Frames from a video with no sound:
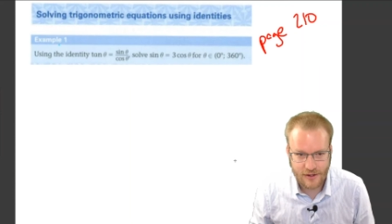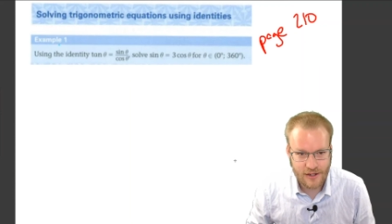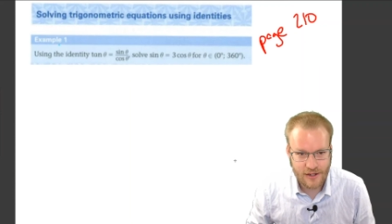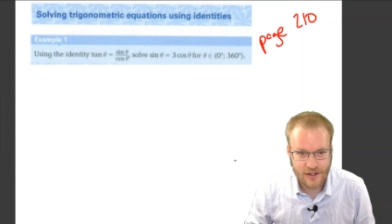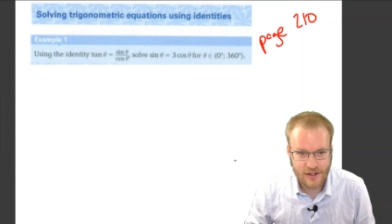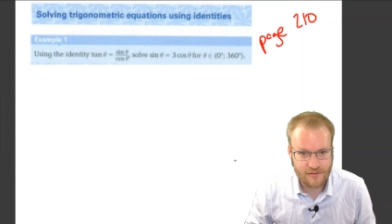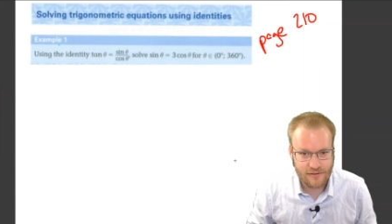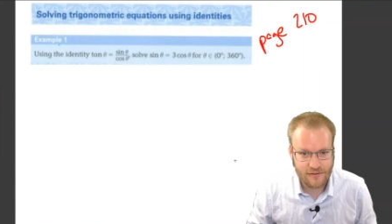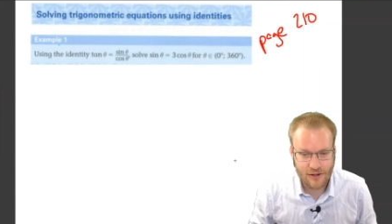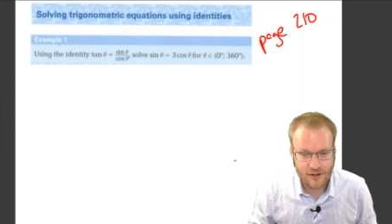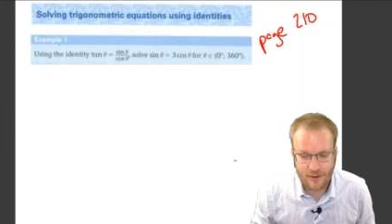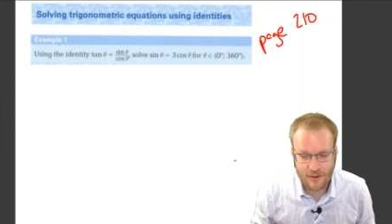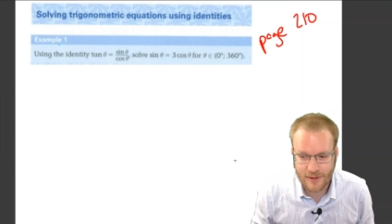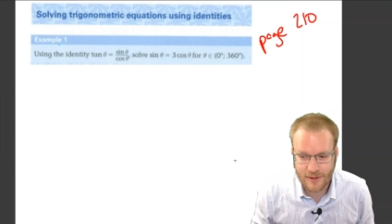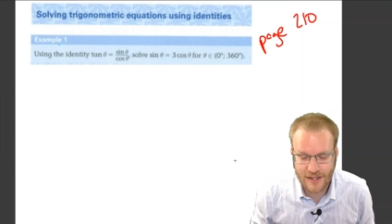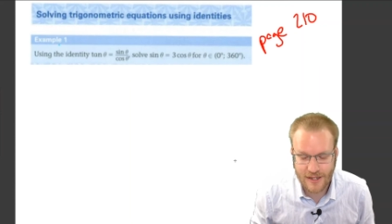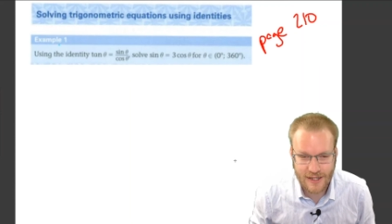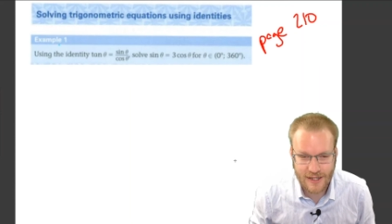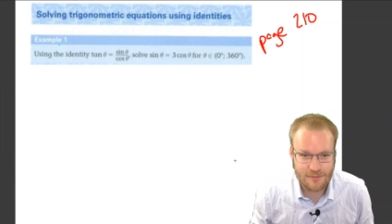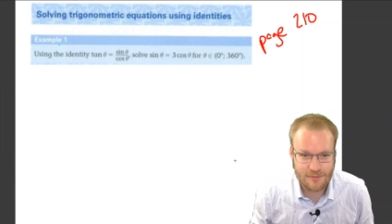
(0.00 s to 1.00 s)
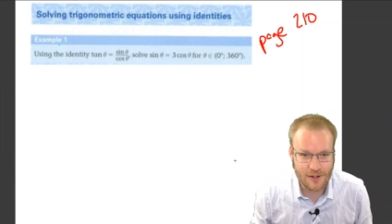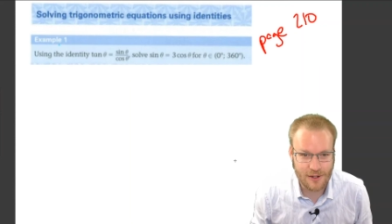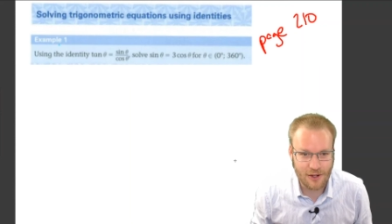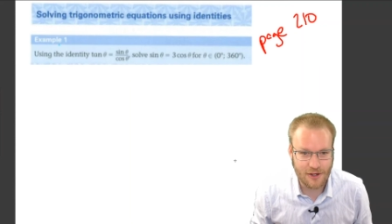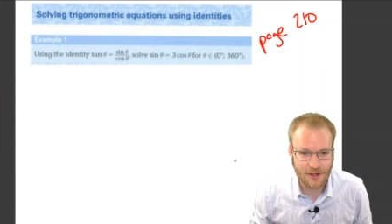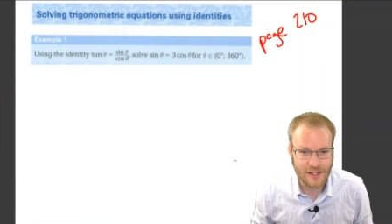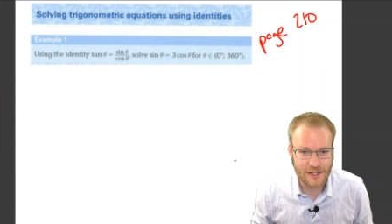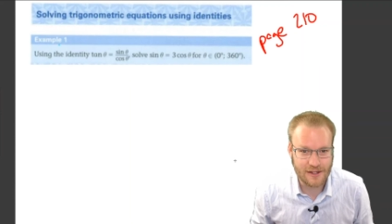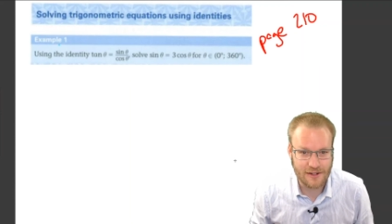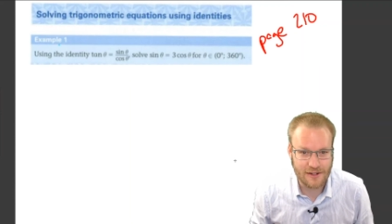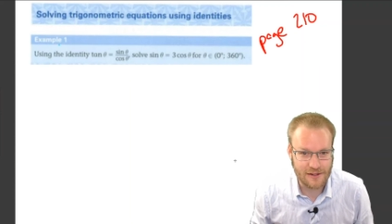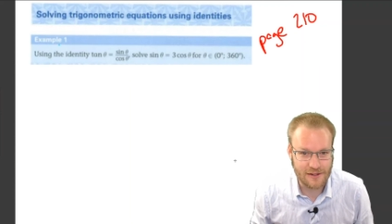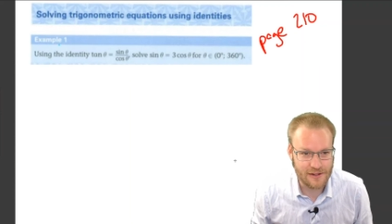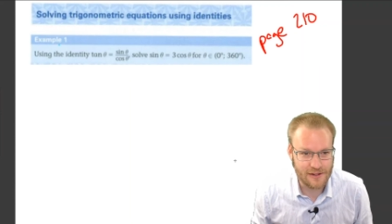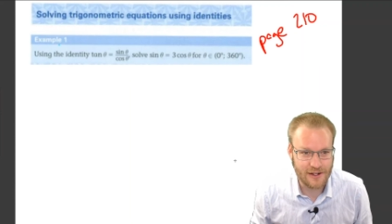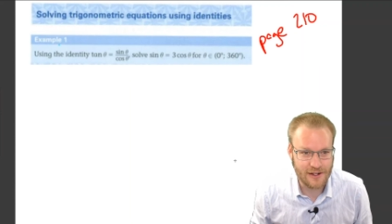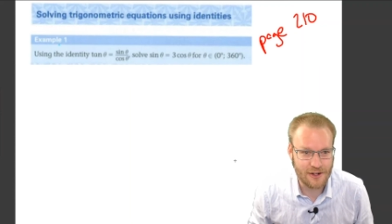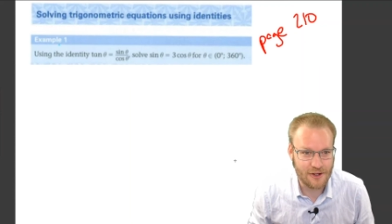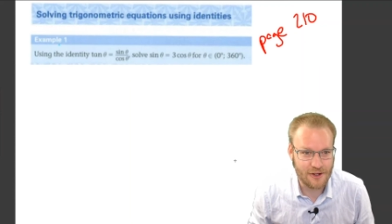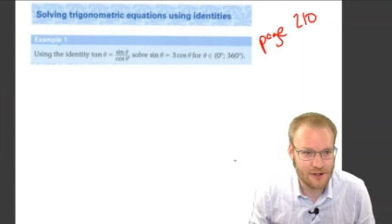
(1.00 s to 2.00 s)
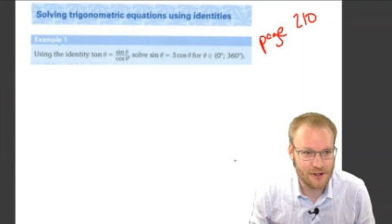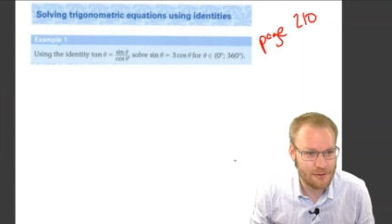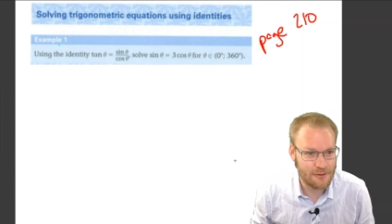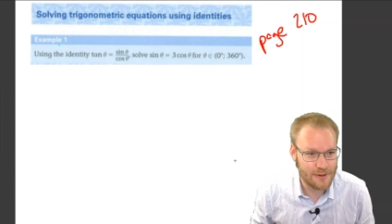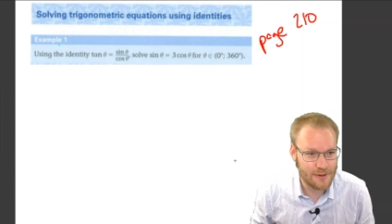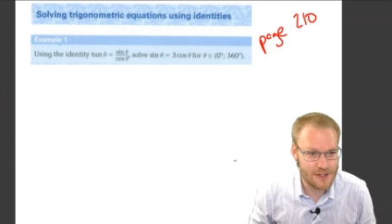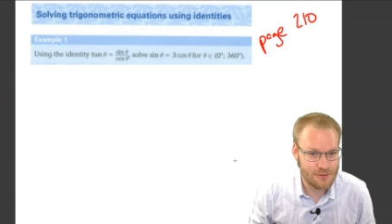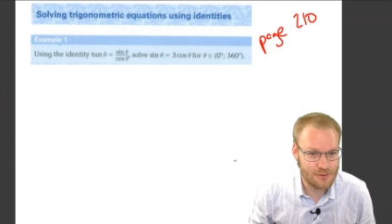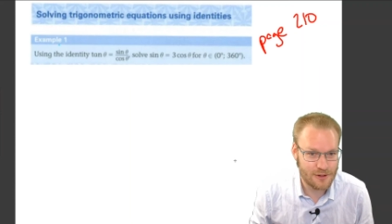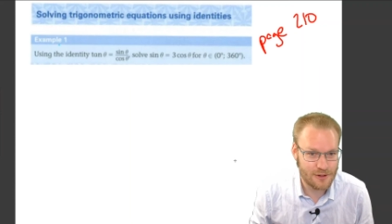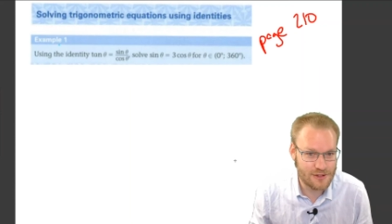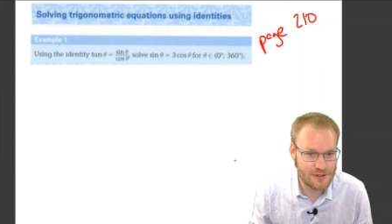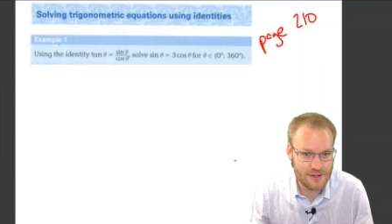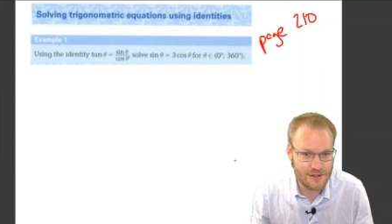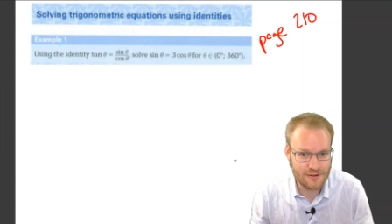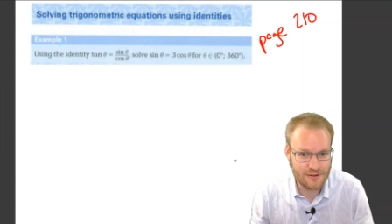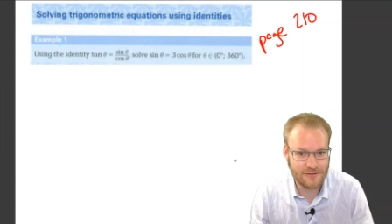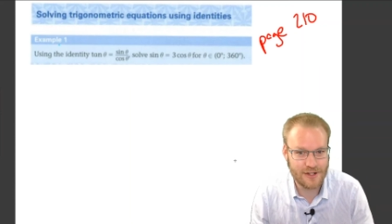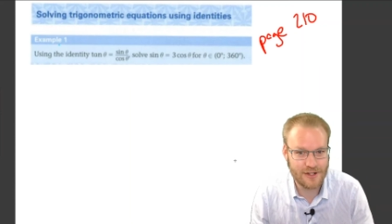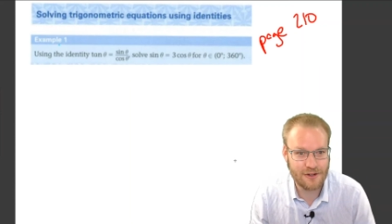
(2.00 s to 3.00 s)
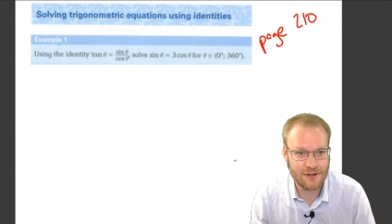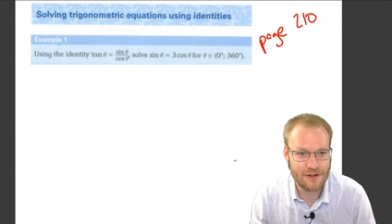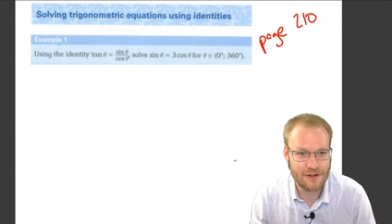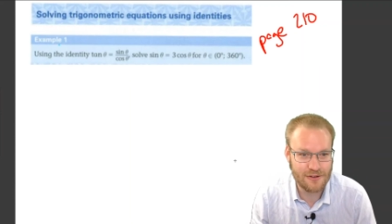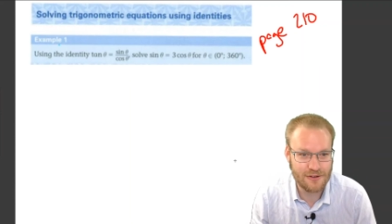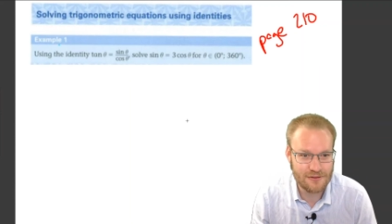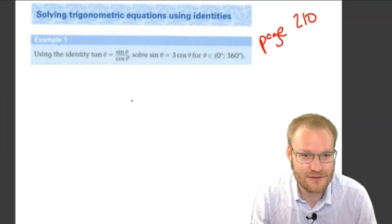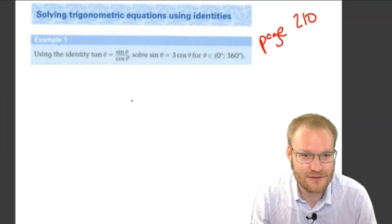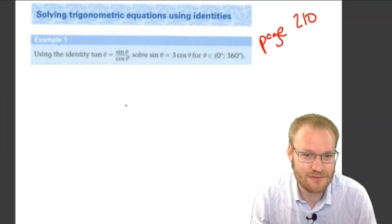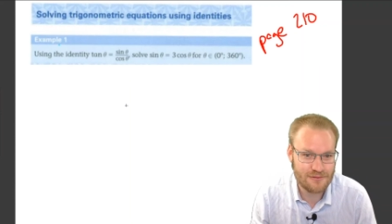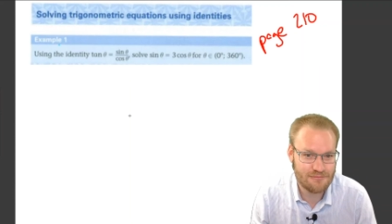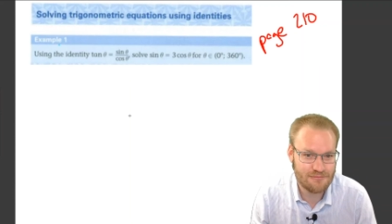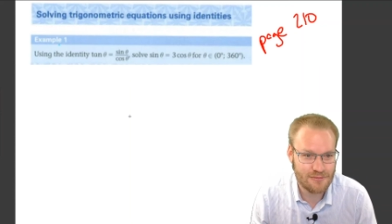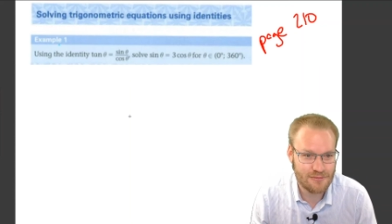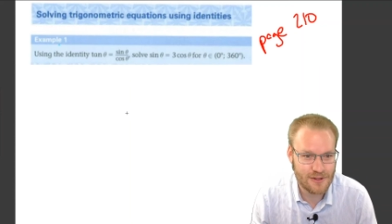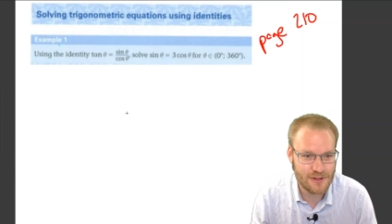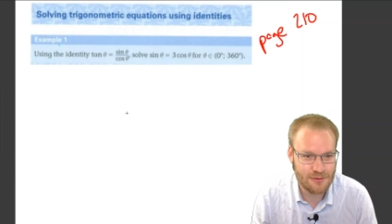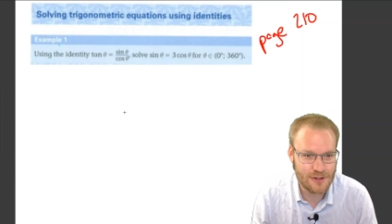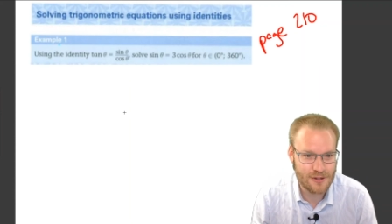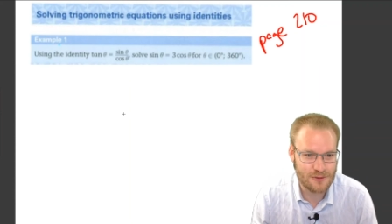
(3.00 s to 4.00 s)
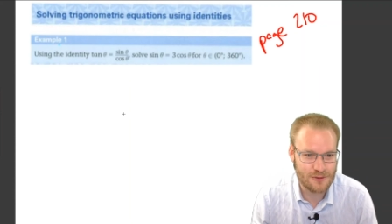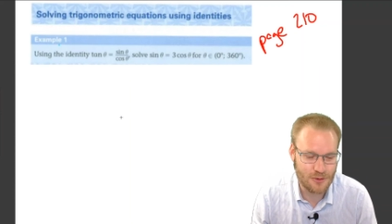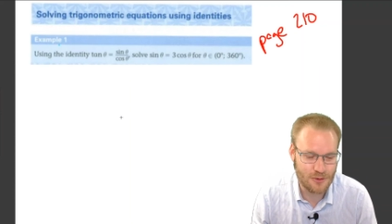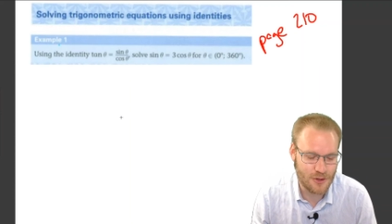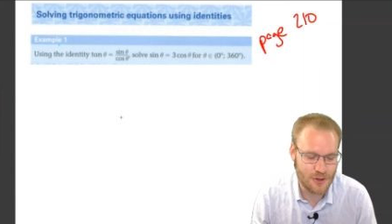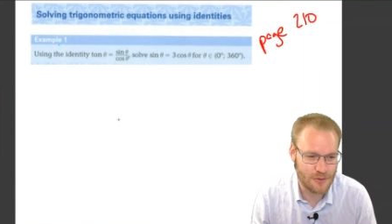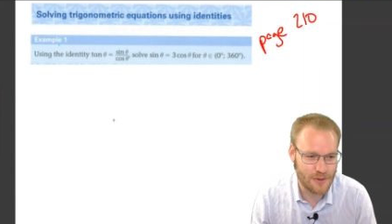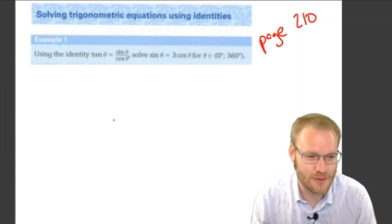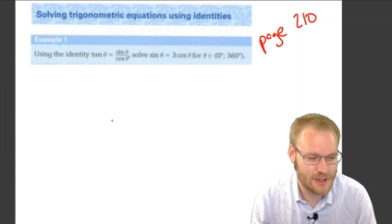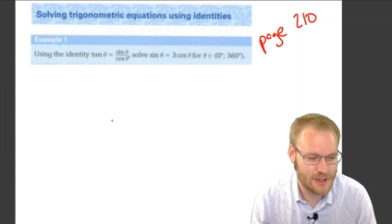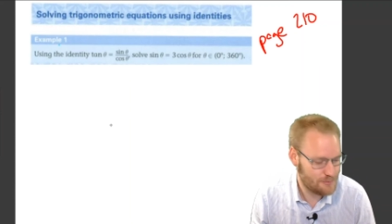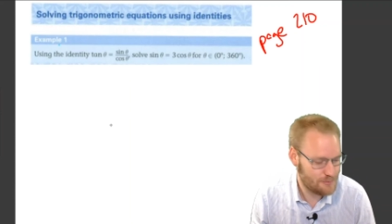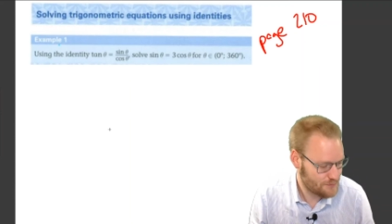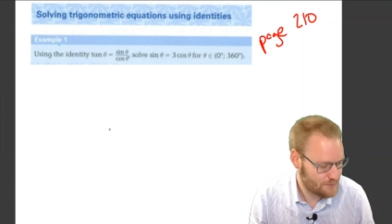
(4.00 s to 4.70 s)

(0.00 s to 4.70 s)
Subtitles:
If nobody lets me know anything, then I know nobody's watched the video and it wasn't worthwhile.